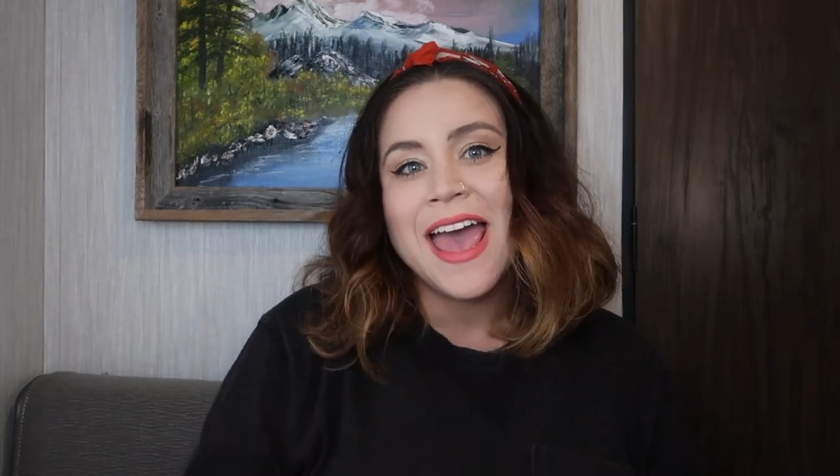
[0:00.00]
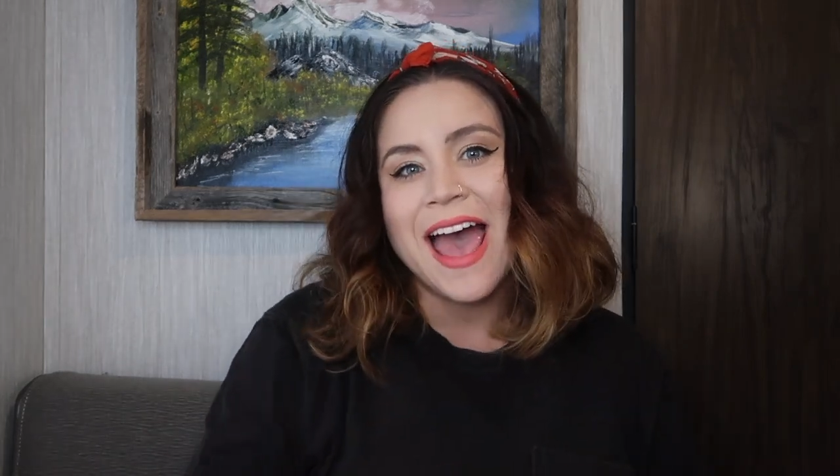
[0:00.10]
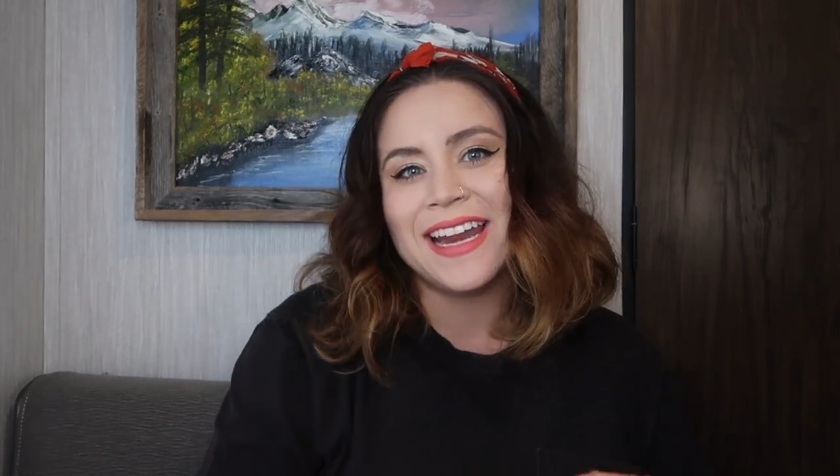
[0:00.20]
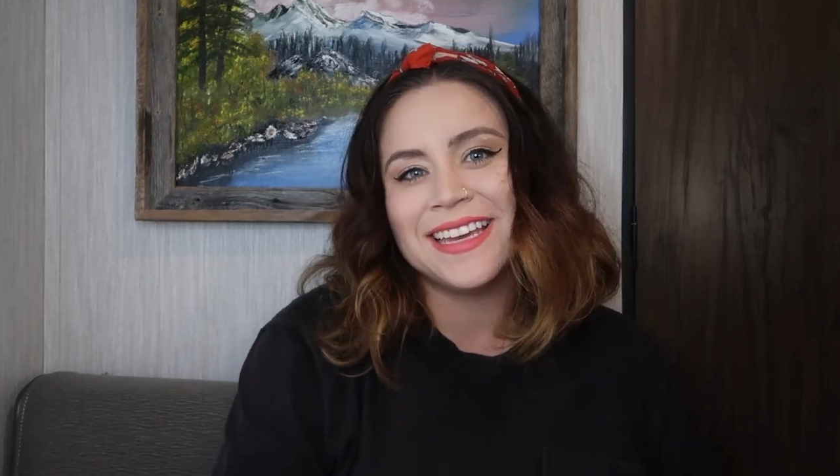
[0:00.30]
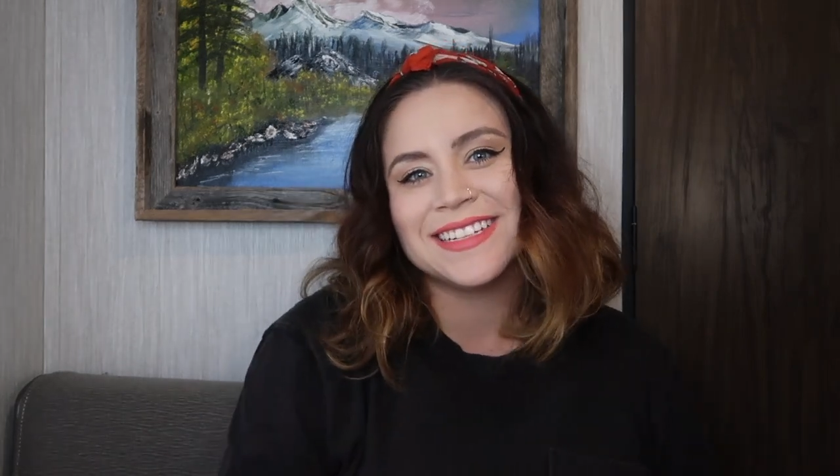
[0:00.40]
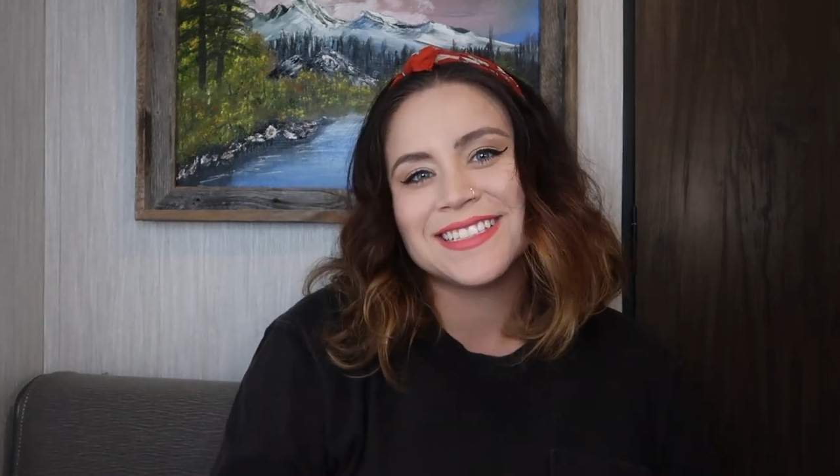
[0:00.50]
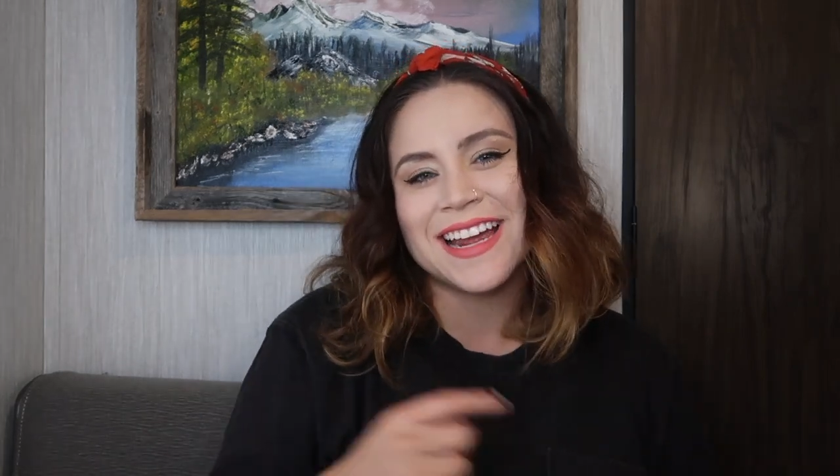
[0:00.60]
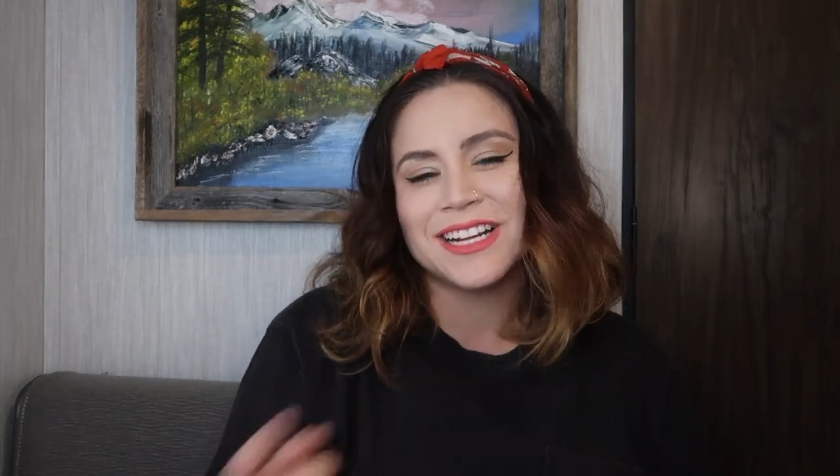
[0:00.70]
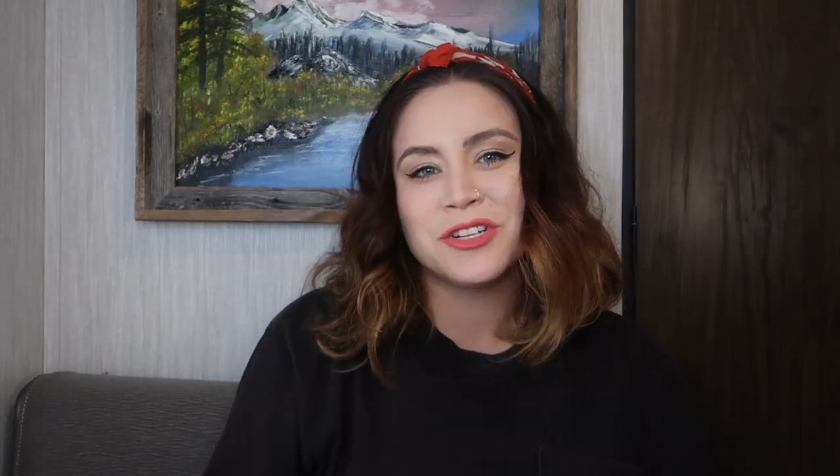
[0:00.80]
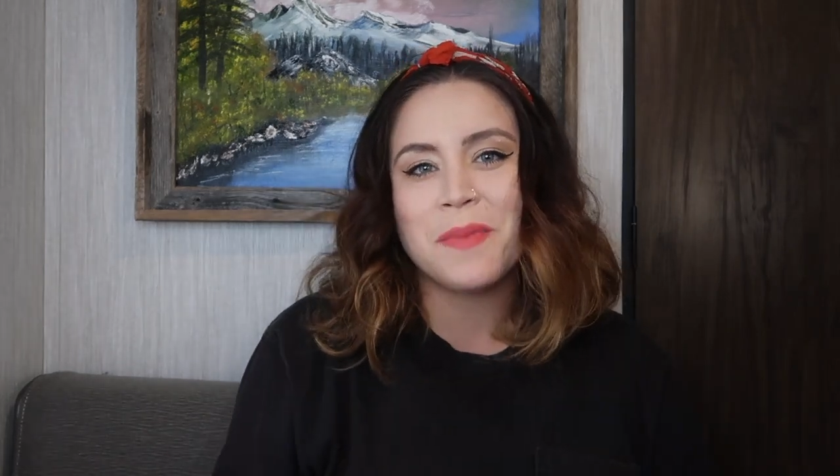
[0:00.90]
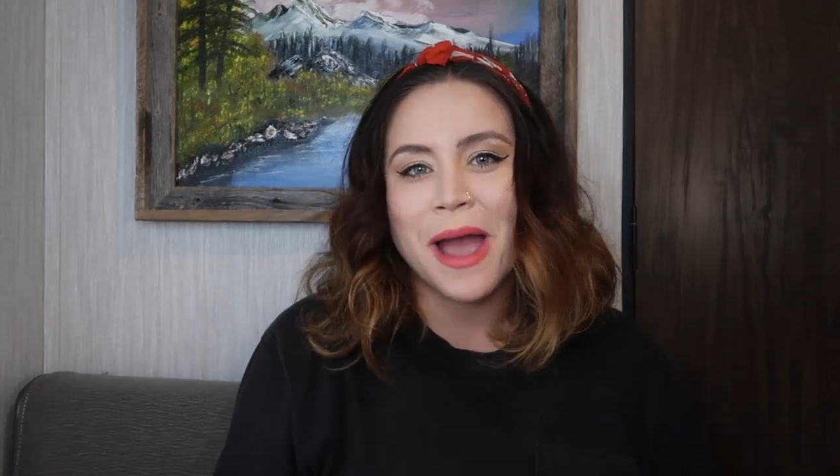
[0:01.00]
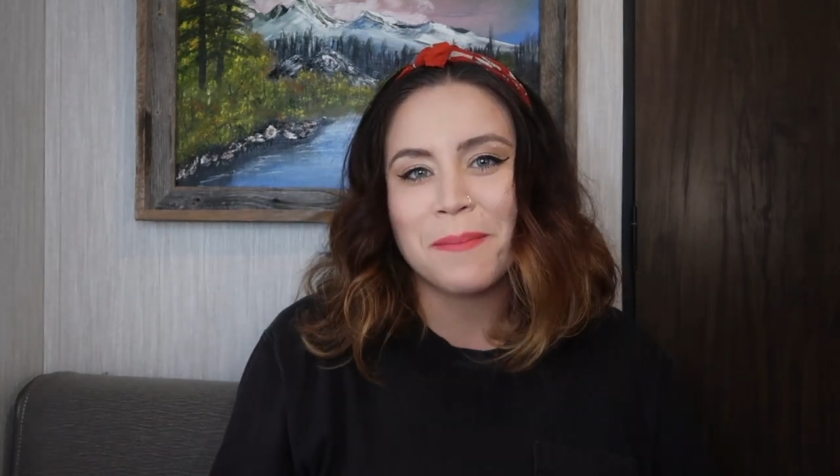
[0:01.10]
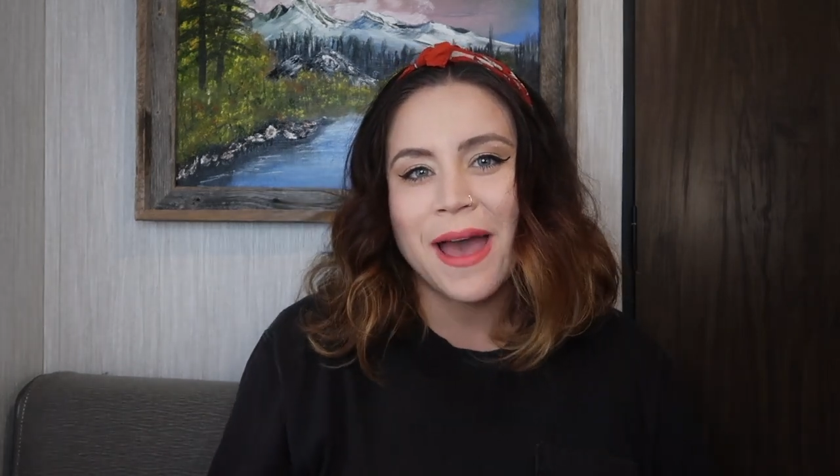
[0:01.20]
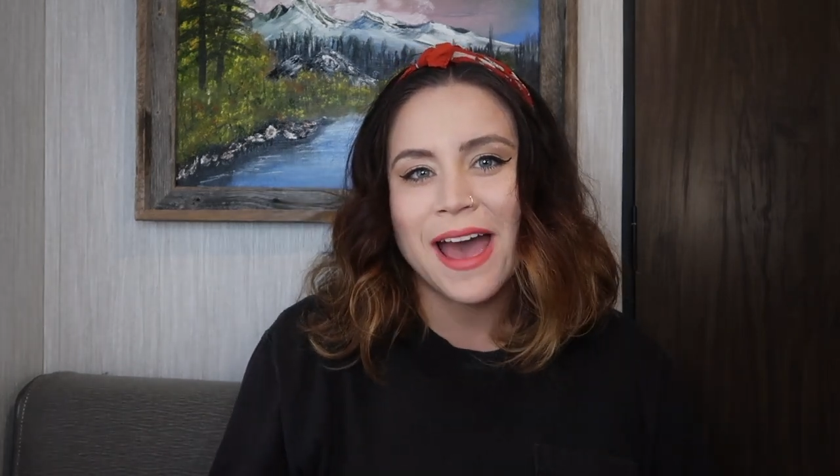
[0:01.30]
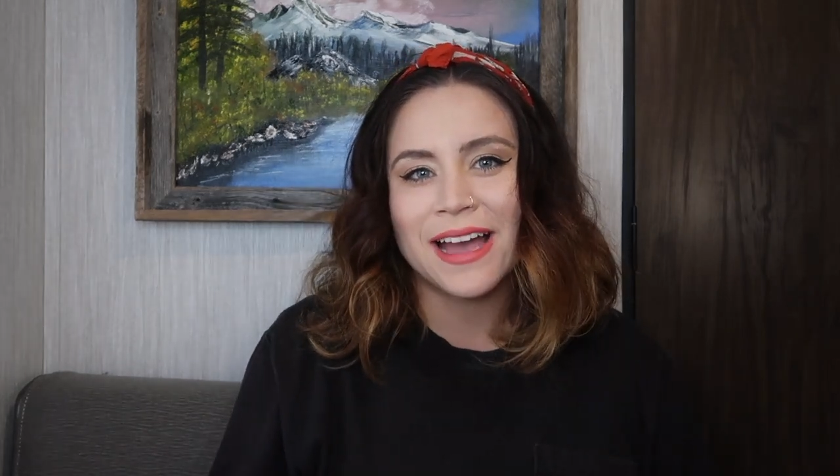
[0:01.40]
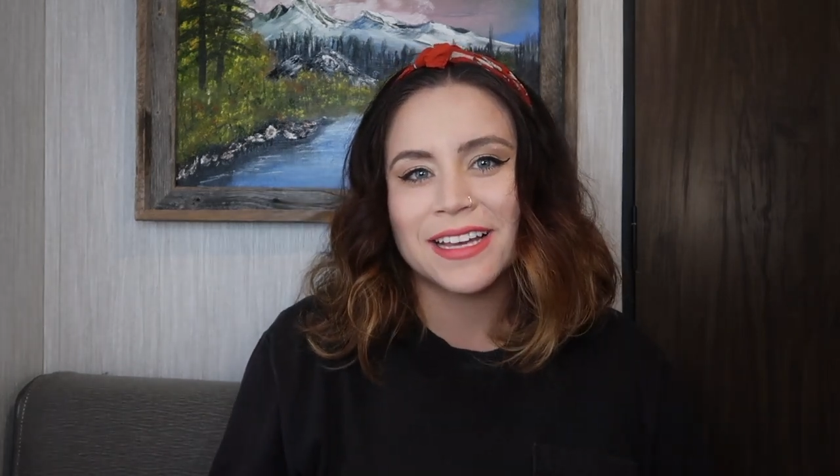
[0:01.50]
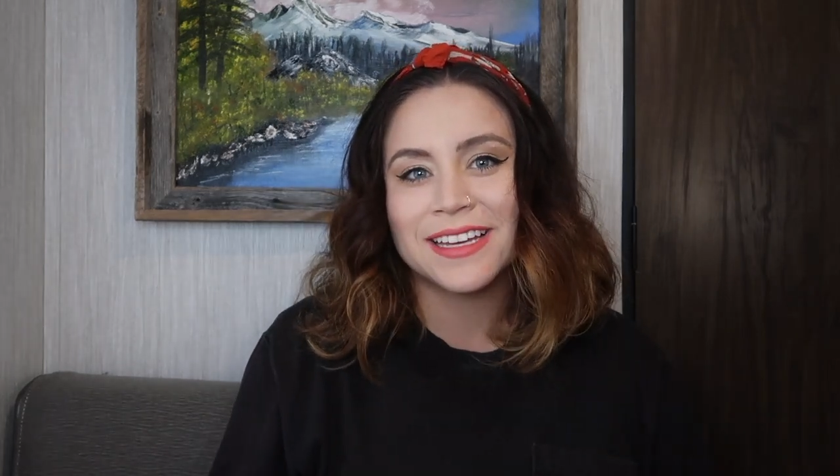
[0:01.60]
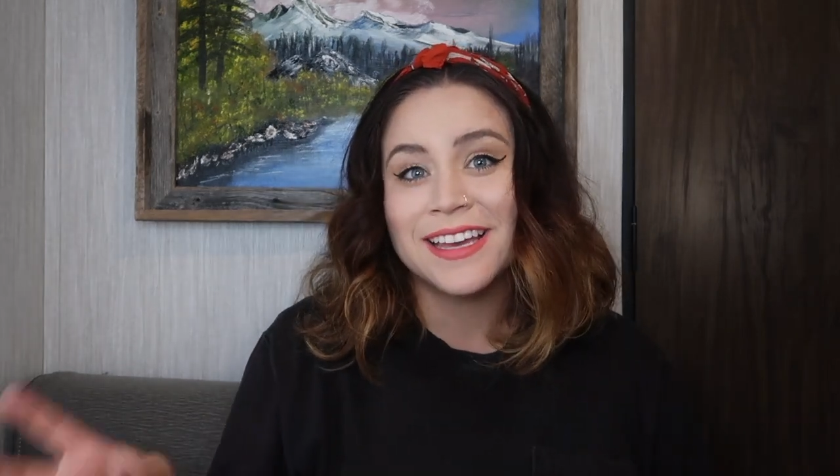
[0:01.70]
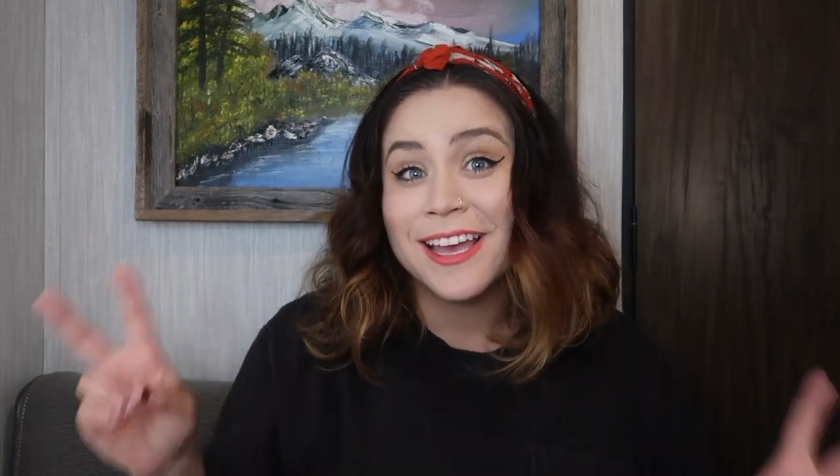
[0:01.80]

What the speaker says: and he decided to backpack